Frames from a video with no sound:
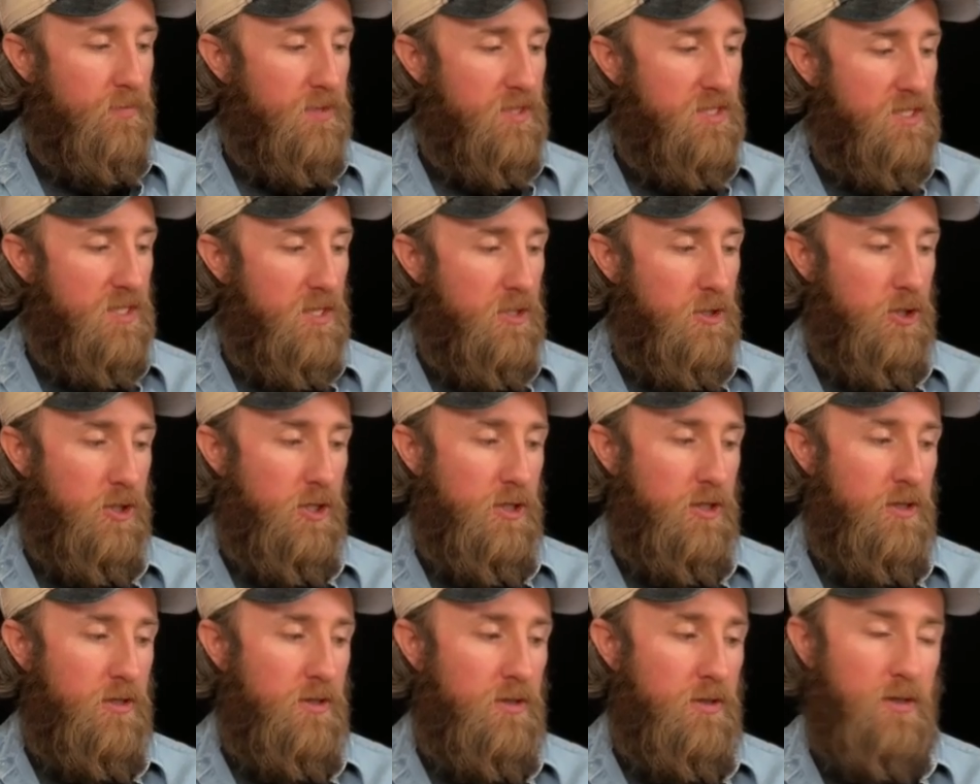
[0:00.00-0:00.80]

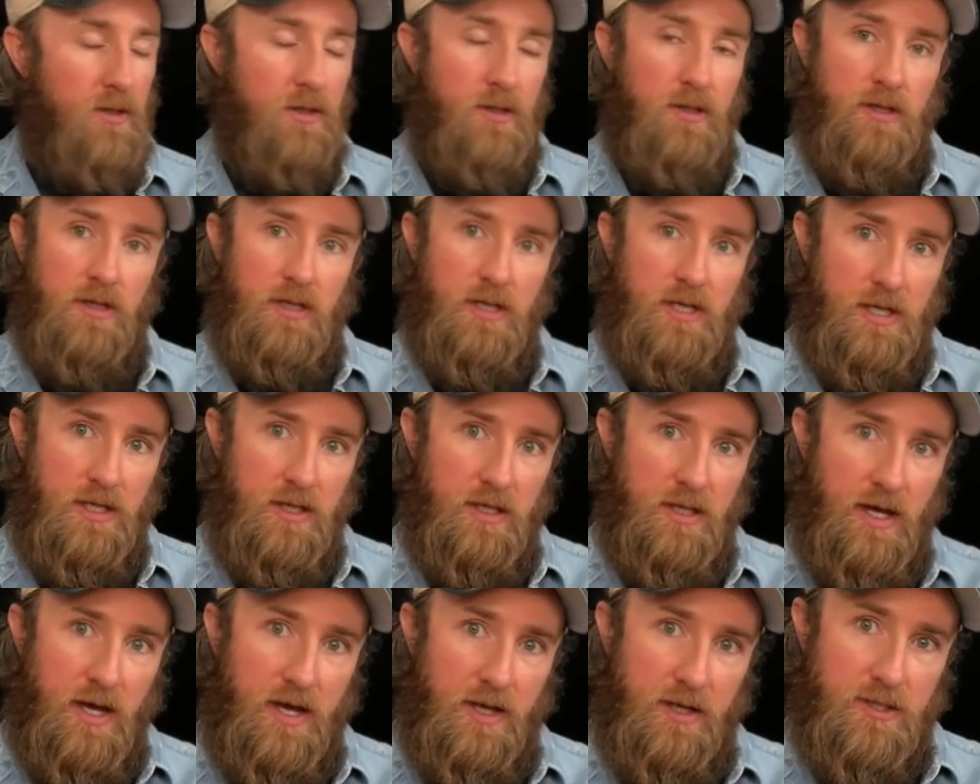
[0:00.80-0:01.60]
position,
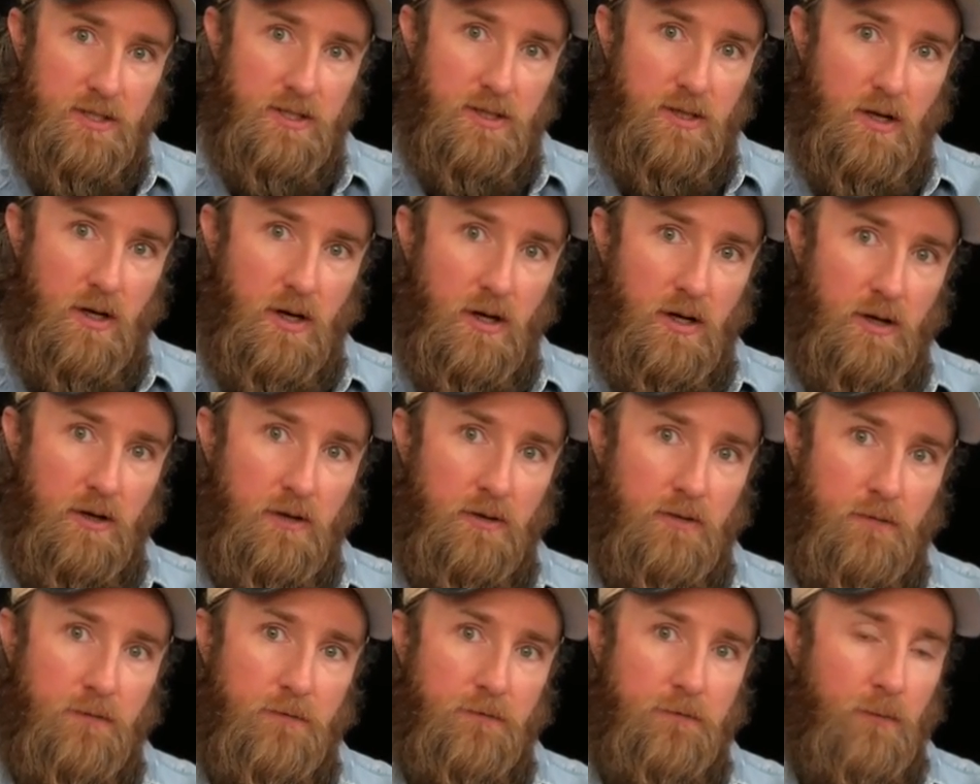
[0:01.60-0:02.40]
index
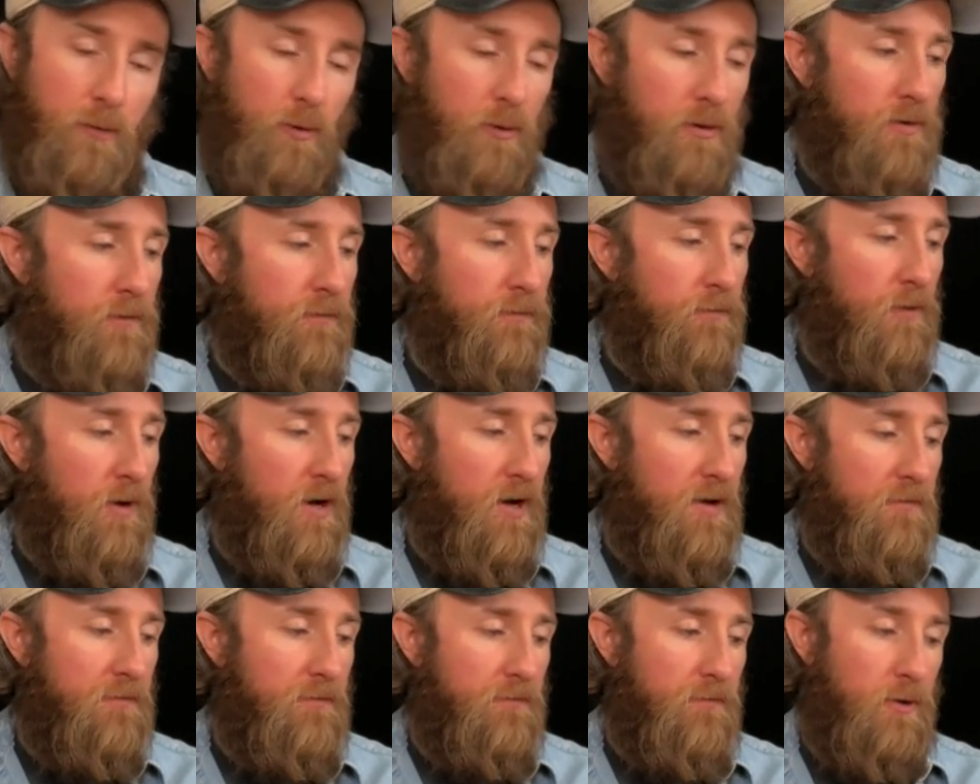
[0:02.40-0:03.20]
on 4th
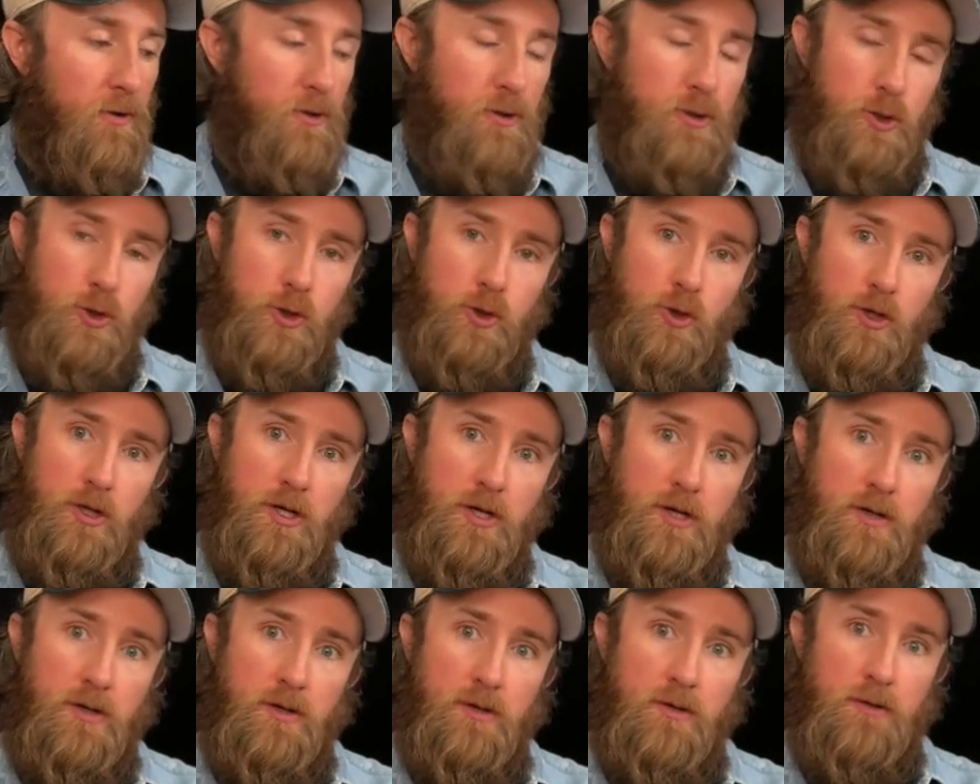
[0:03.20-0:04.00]
fret, 1st
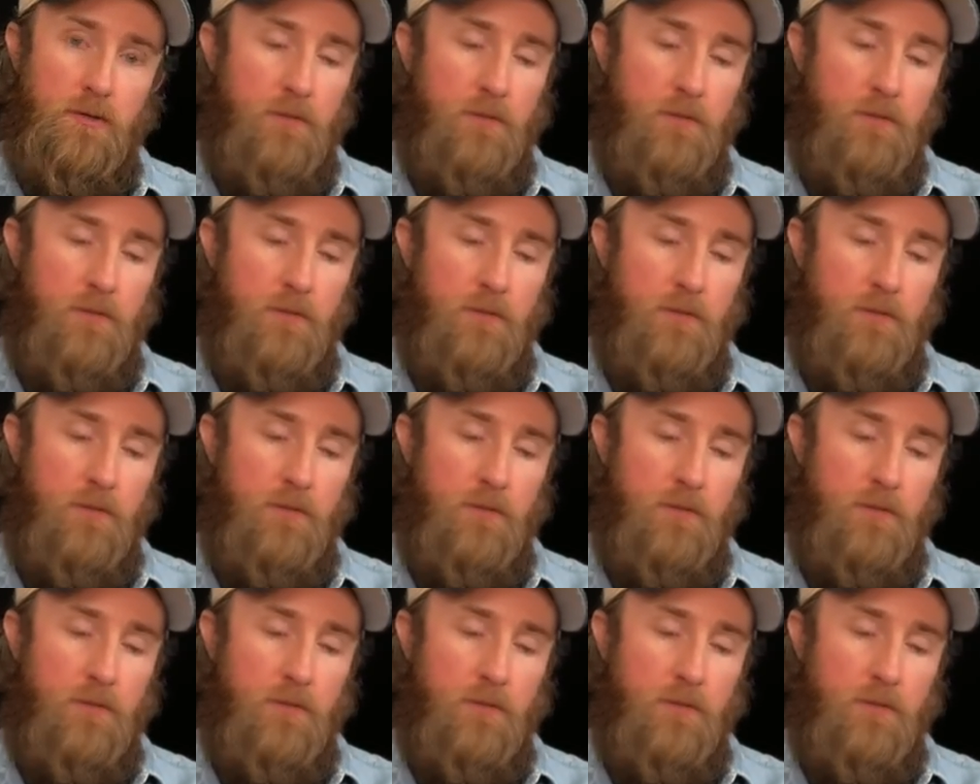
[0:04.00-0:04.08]
string,